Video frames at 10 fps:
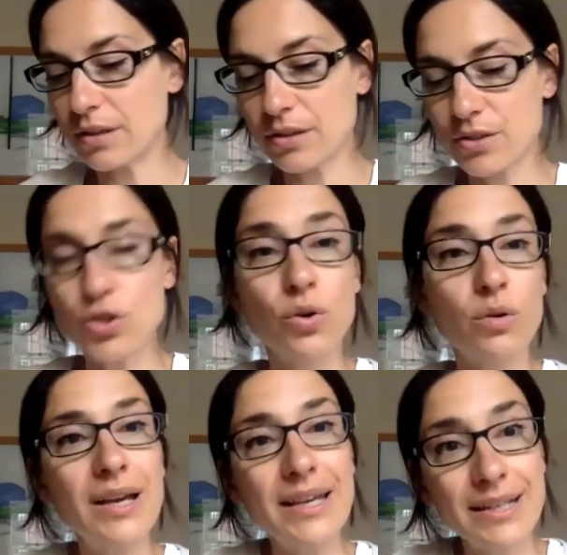
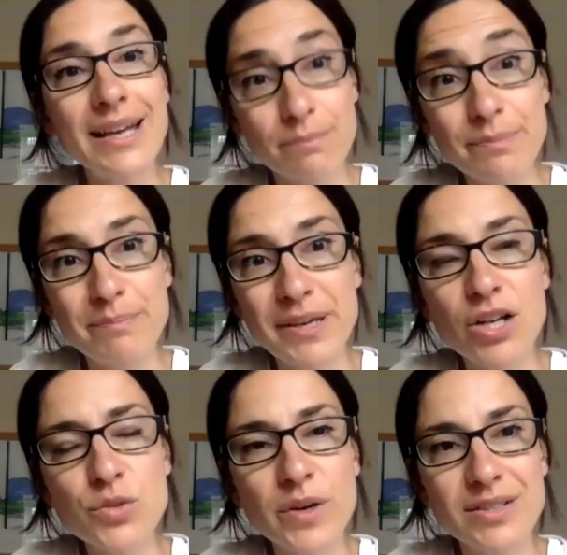So
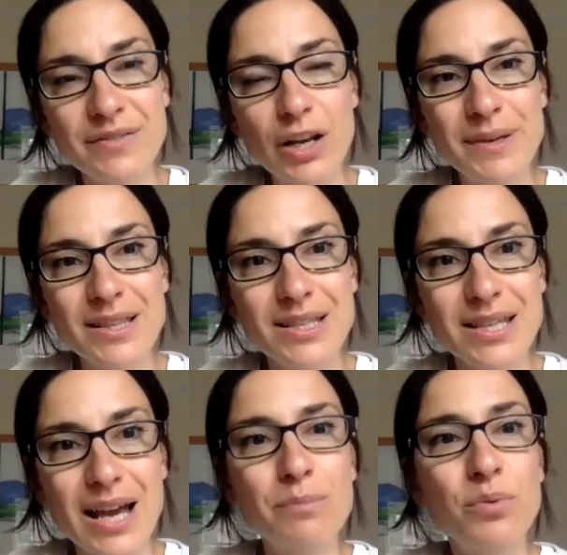because we are developing this
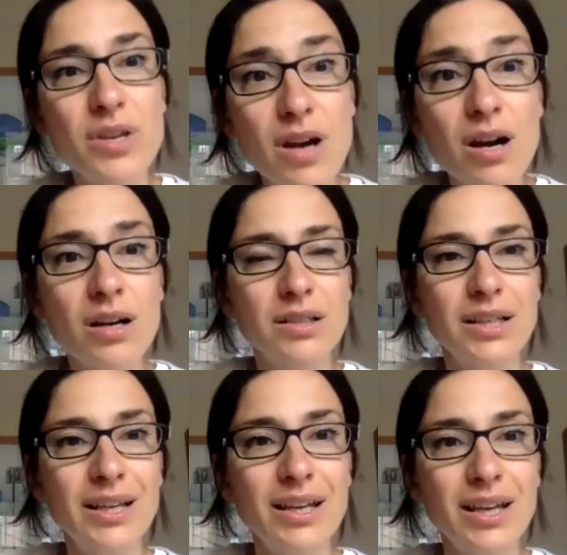app, we are
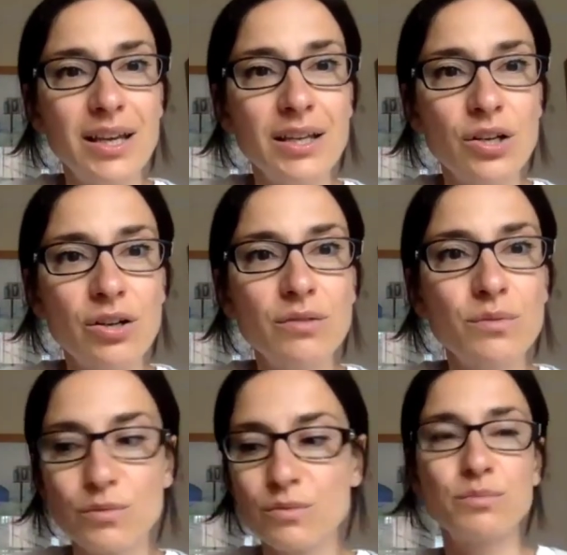
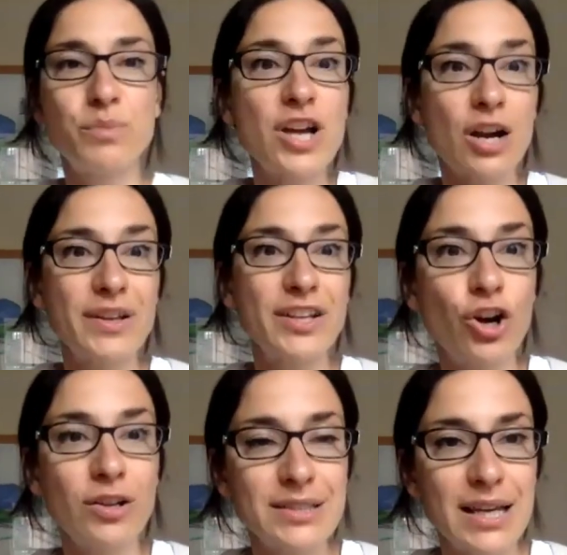in
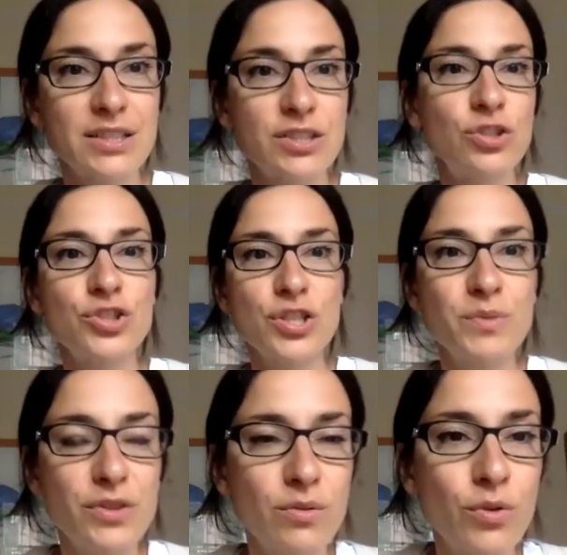contact not just
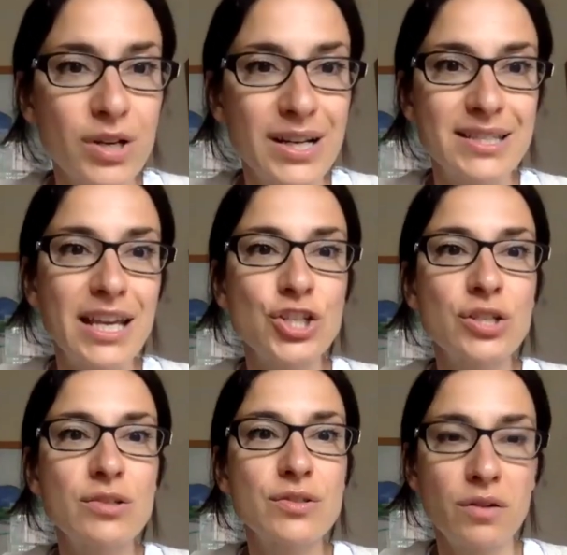with
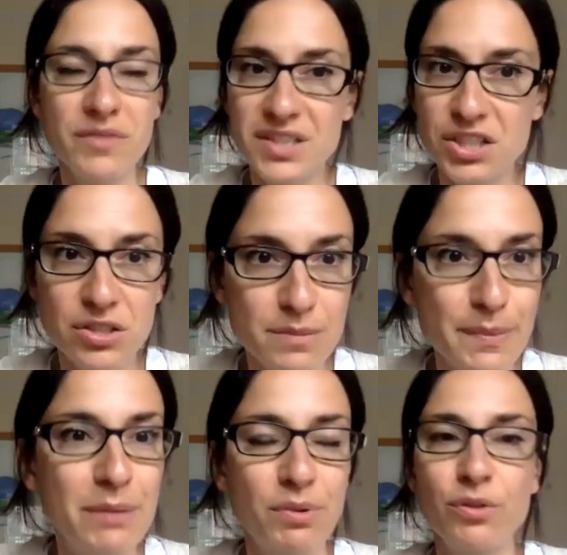organizations of indigenous
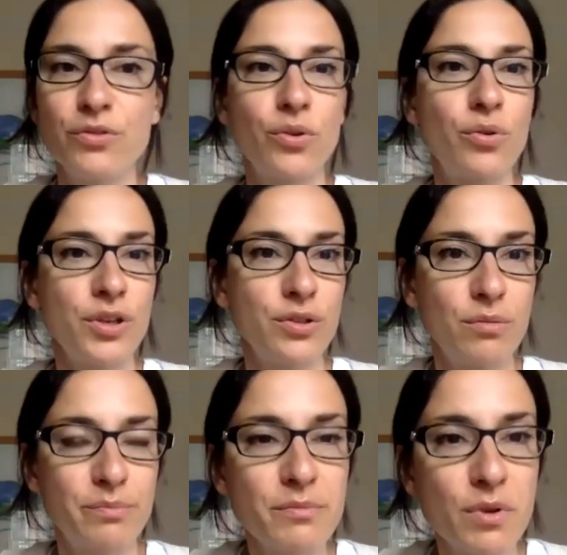peoples or, you know,
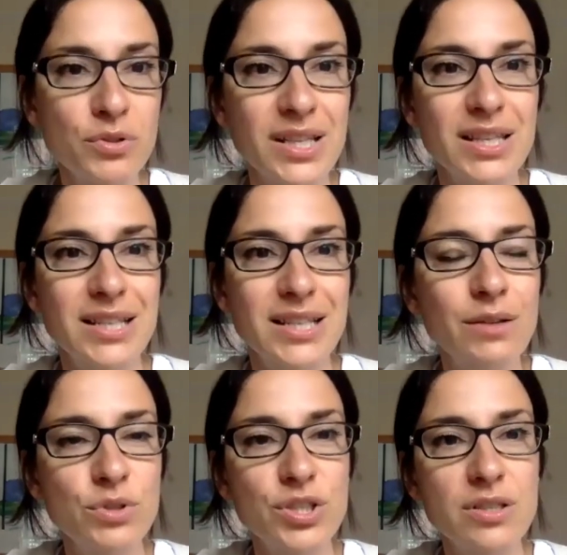promoting these
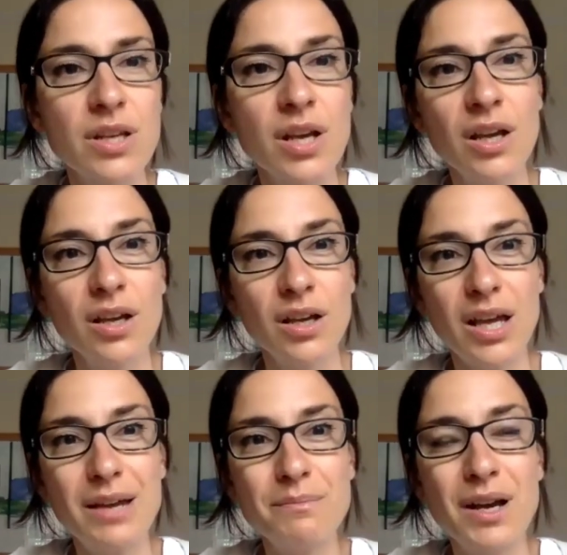languages,
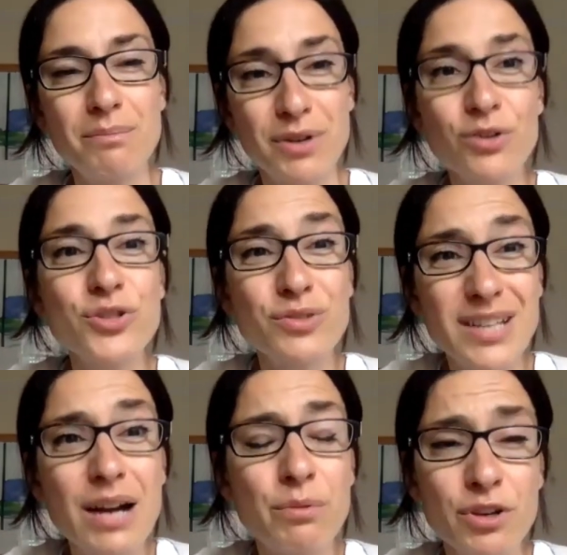but also
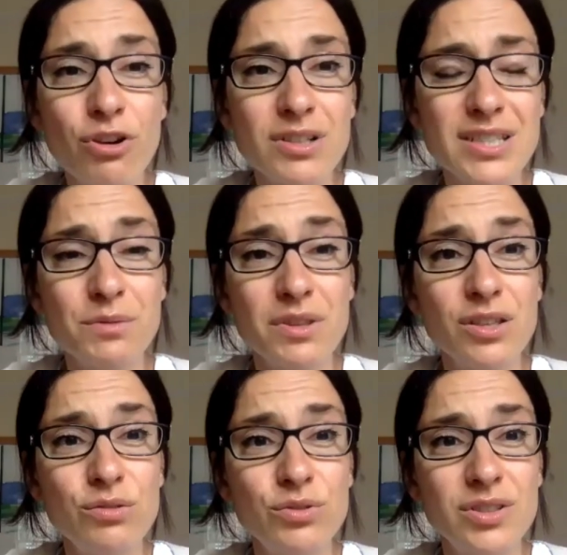now we're in contact with the
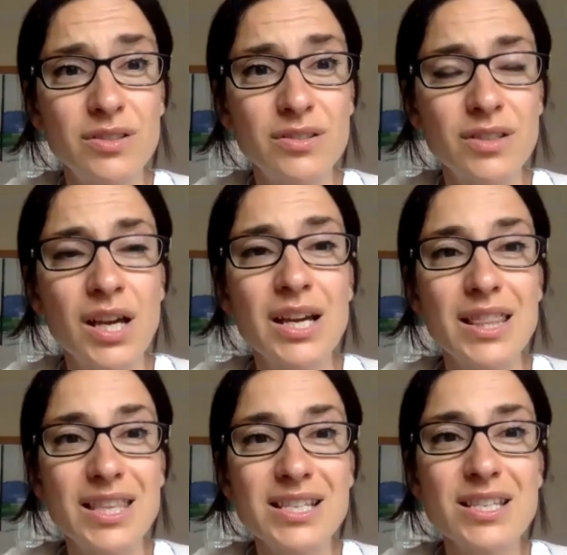users.
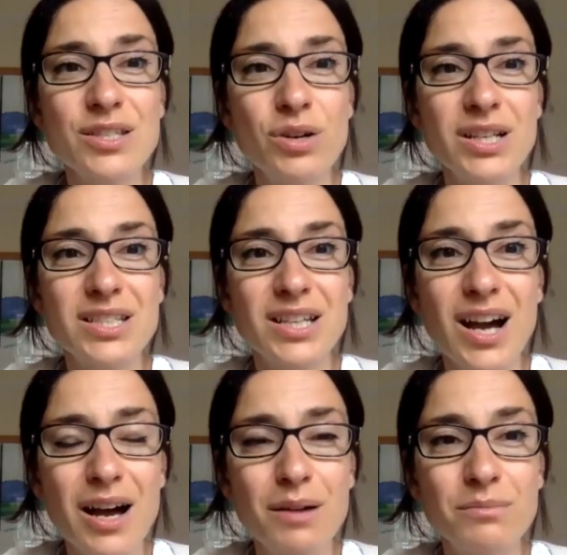This is going to
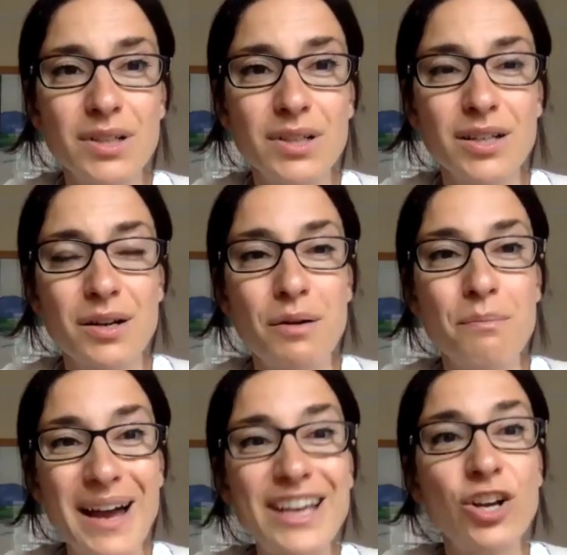come,
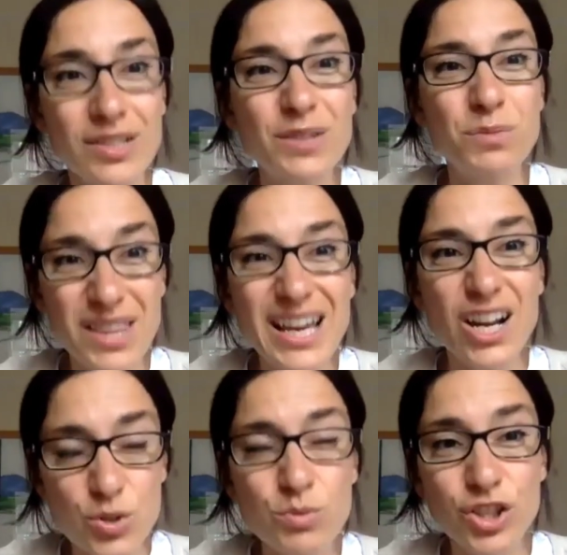my contact with the
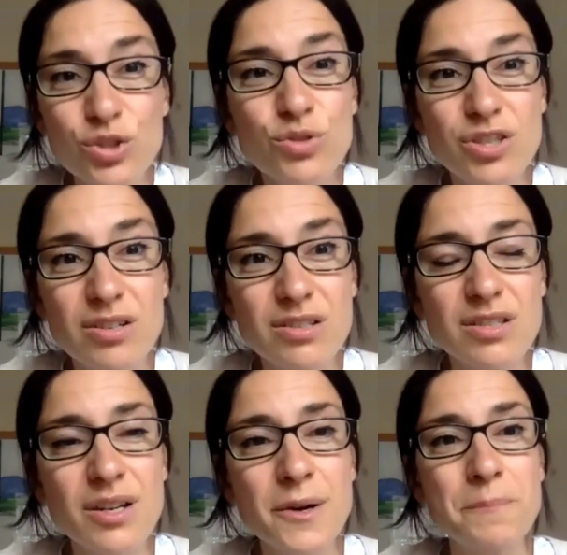actual
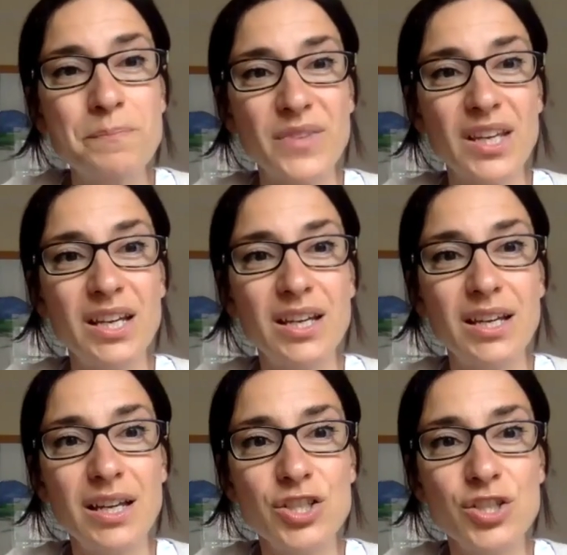users
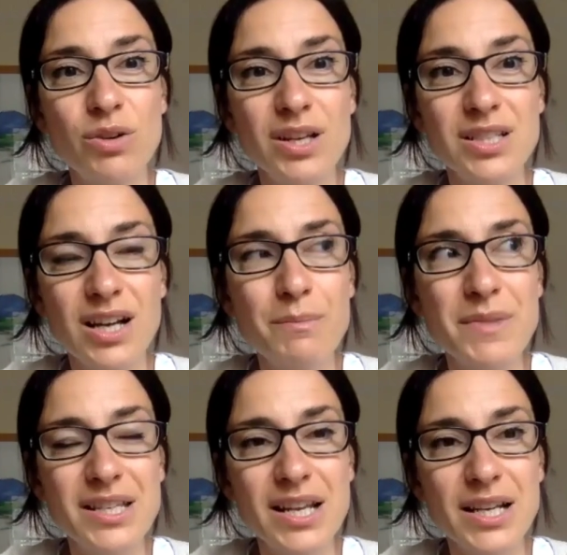is going to come in
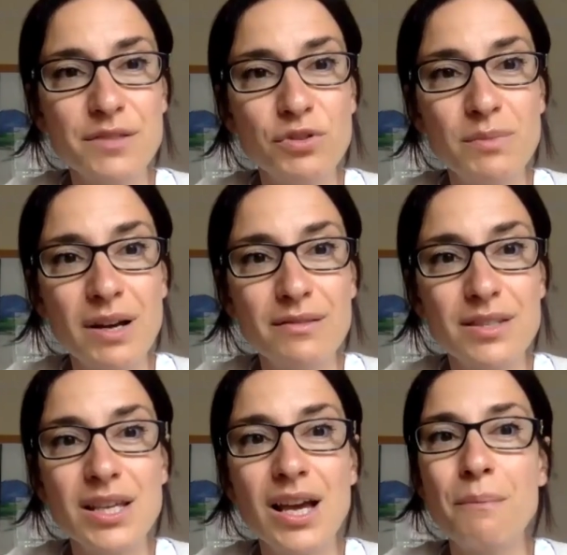the next few
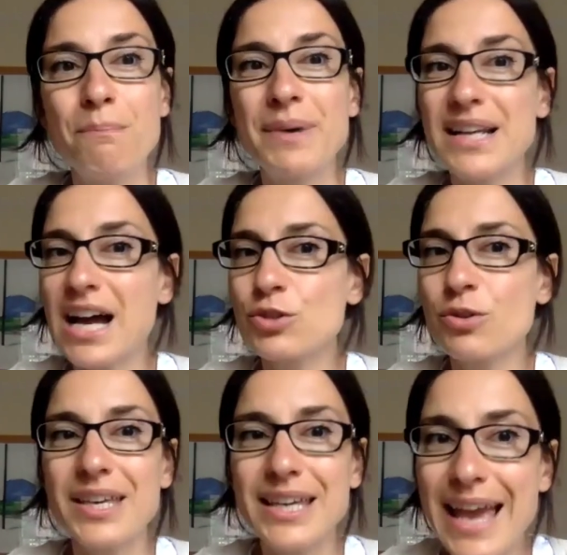months, but I don't
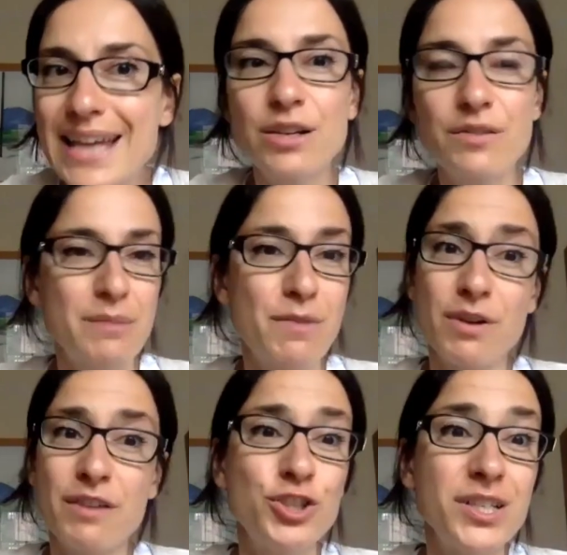think any of them are
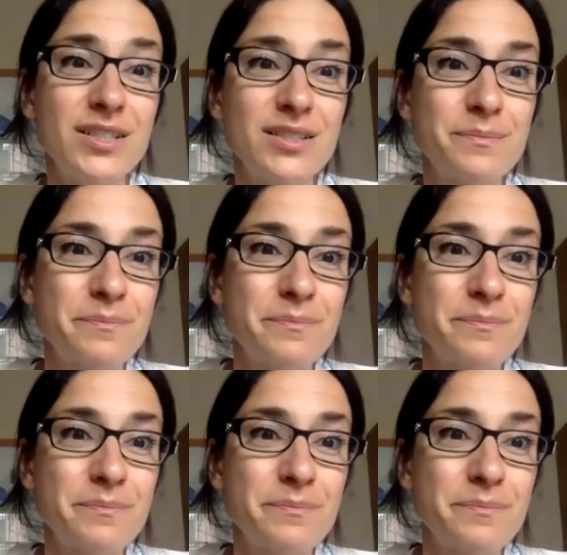refugees.